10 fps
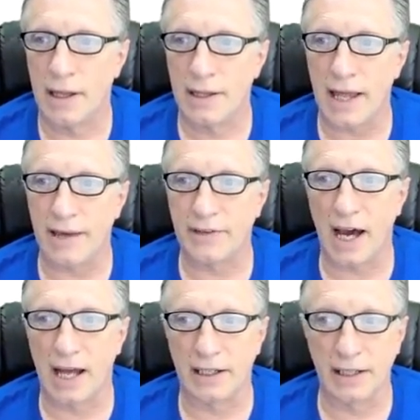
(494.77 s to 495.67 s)
they've
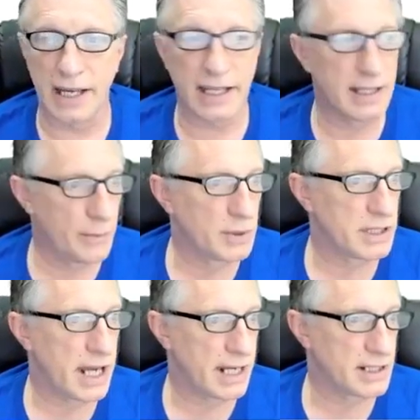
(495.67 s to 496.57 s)
got a link that will
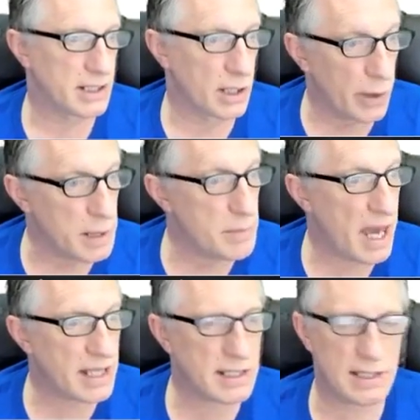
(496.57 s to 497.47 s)
take us to
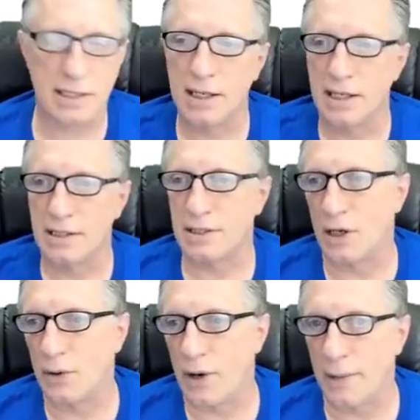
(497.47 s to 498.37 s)
Coinbase.
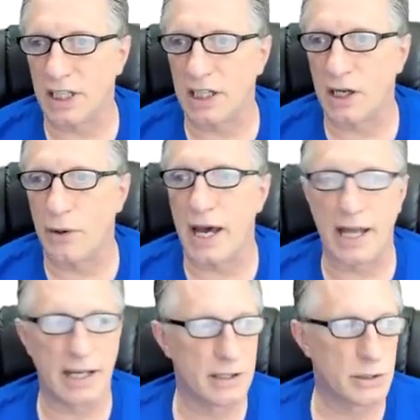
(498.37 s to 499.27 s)
So I'm going to go
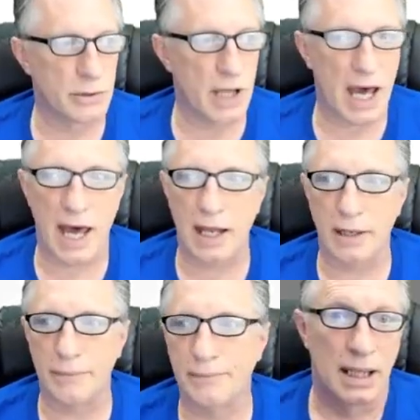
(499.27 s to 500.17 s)
ahead and do that.
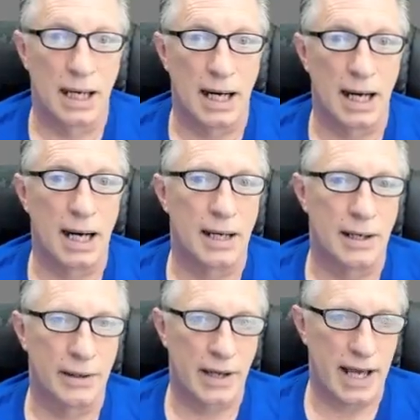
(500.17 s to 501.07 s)

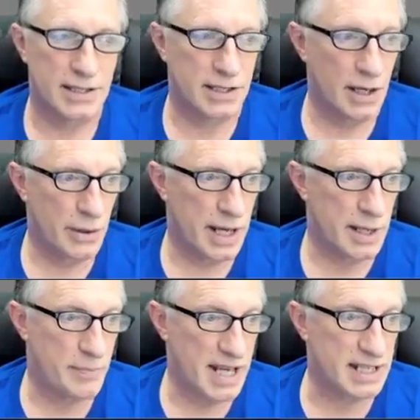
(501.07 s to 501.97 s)
Okay. So
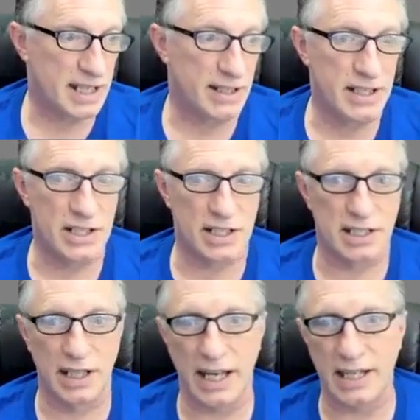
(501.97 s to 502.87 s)
it basically
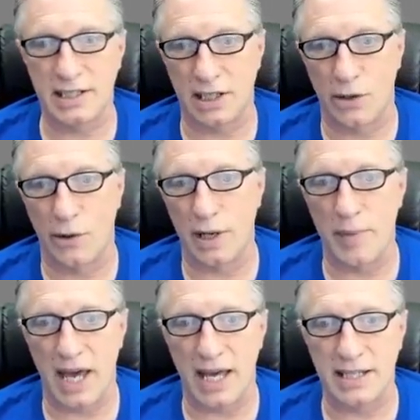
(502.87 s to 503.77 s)
just links to
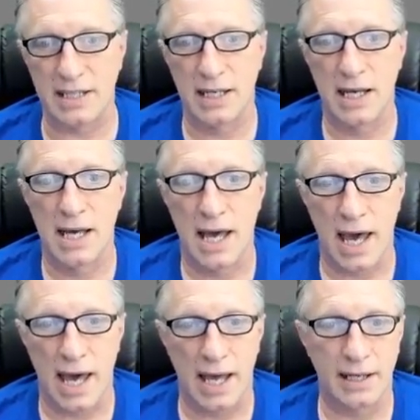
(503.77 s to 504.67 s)
Coinbase
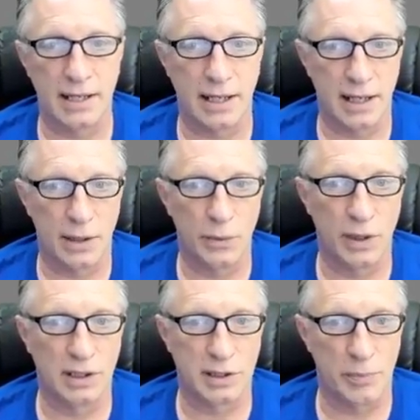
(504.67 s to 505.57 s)
and
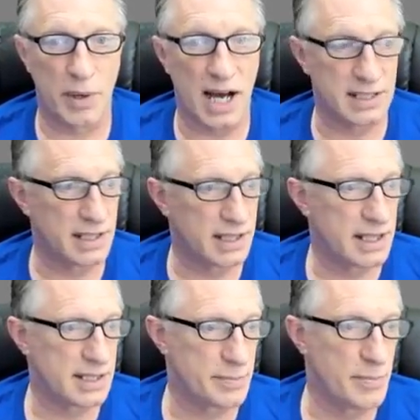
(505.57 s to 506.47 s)
will deposit
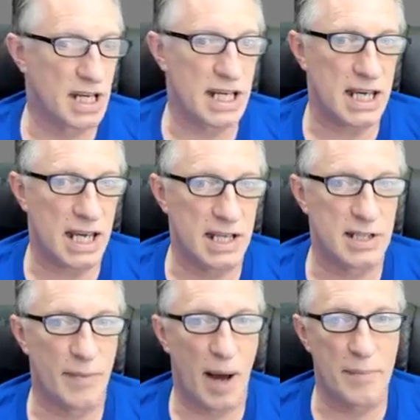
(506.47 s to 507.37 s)
this money
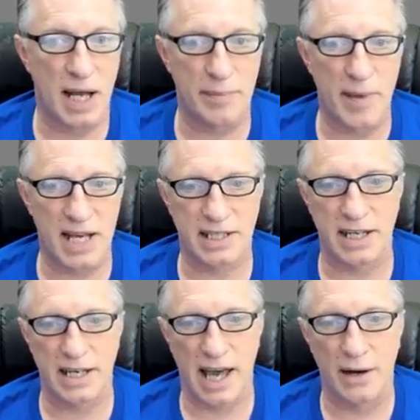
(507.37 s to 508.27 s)
into my
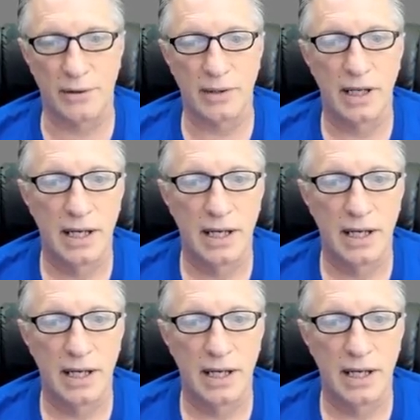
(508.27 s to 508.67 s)
MetaMask account.